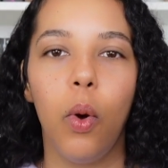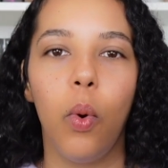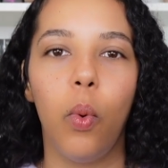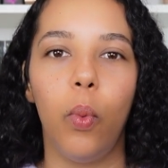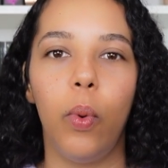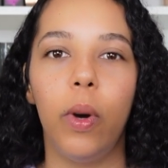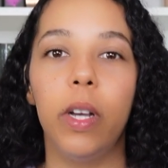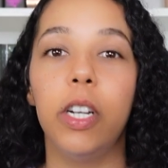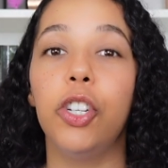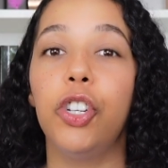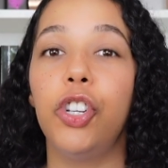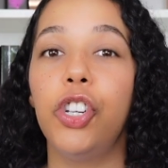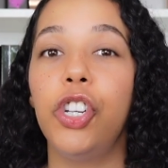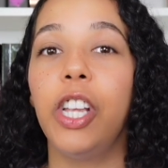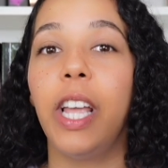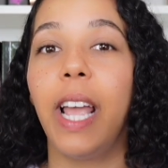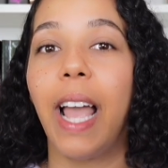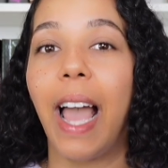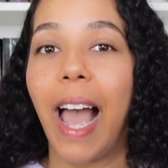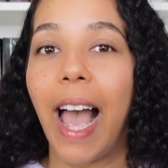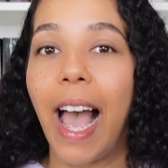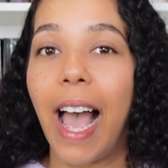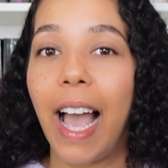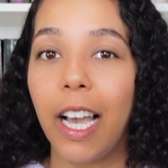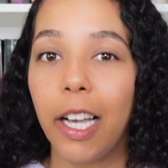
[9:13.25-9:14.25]
What does she
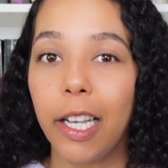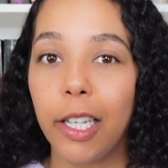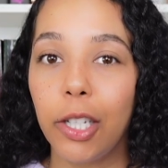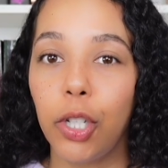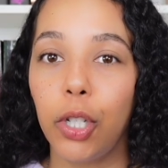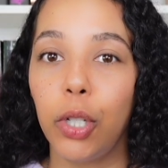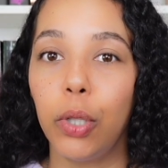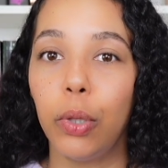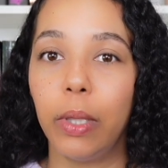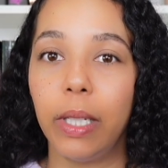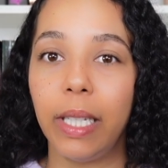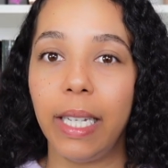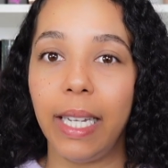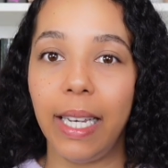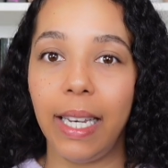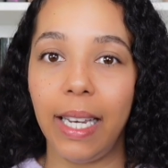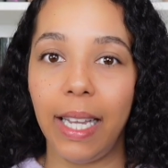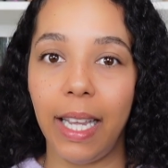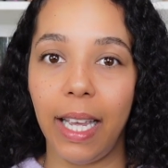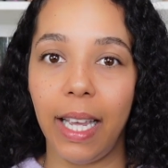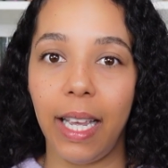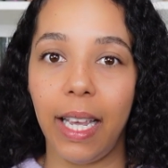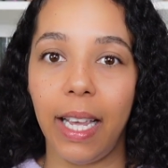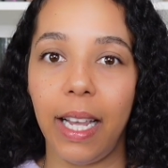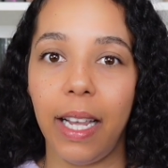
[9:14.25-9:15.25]
actually
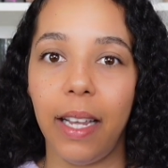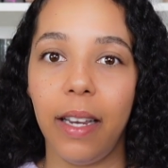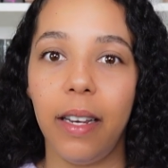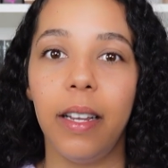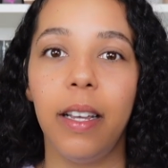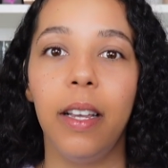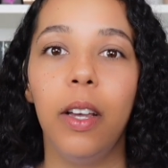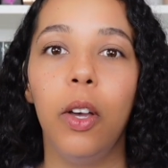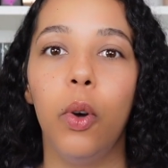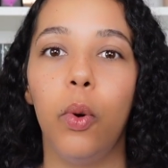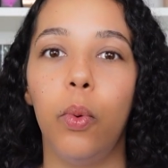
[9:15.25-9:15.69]
need,